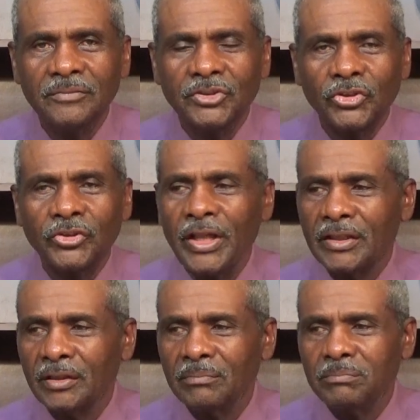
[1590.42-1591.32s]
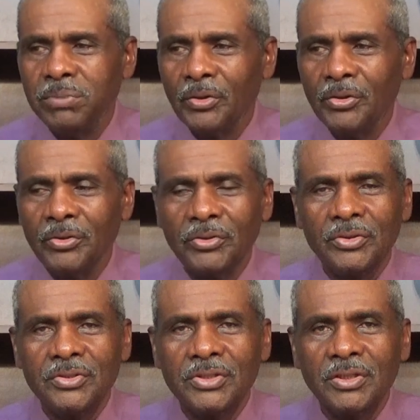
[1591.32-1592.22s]
Just like the
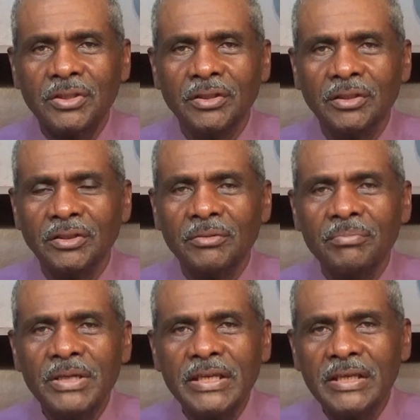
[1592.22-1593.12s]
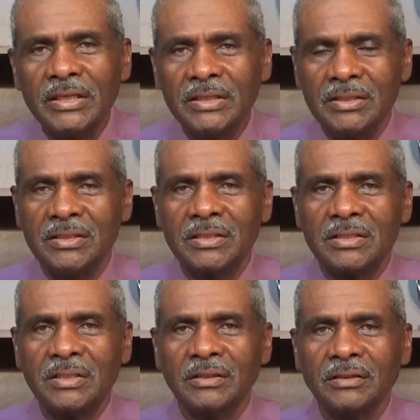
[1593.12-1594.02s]
birds, the
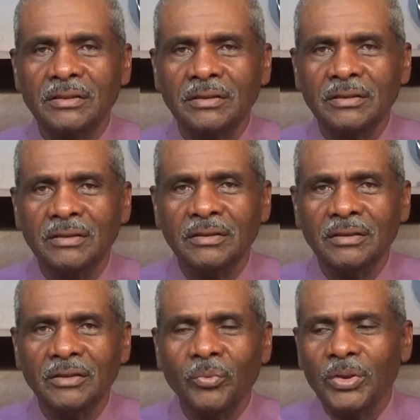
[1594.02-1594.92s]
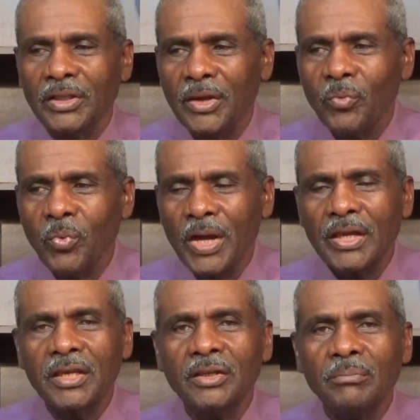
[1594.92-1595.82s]
bees, when they
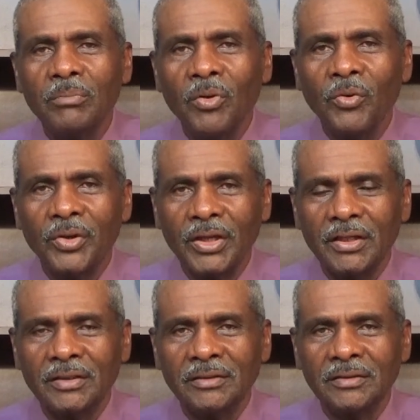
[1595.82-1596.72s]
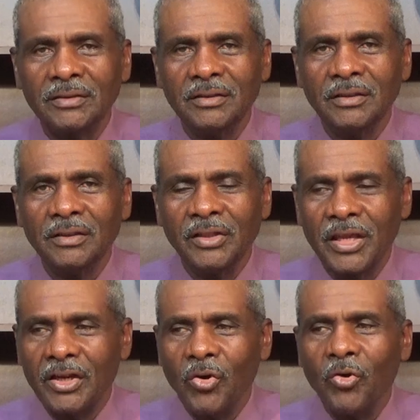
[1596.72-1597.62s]
wake in the morning, they
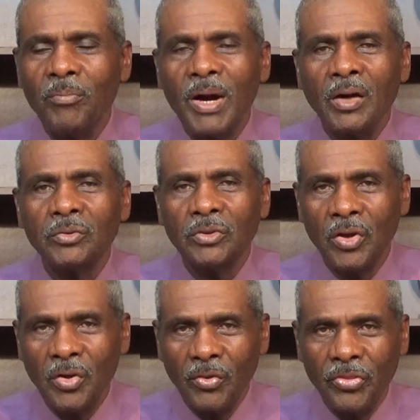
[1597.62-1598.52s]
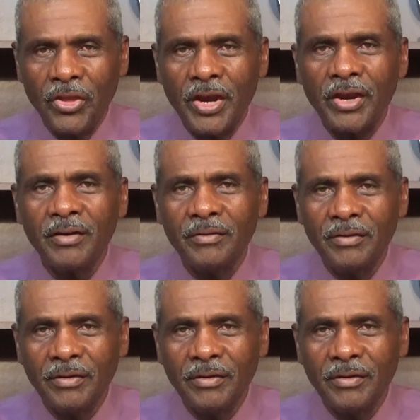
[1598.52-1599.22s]
go about their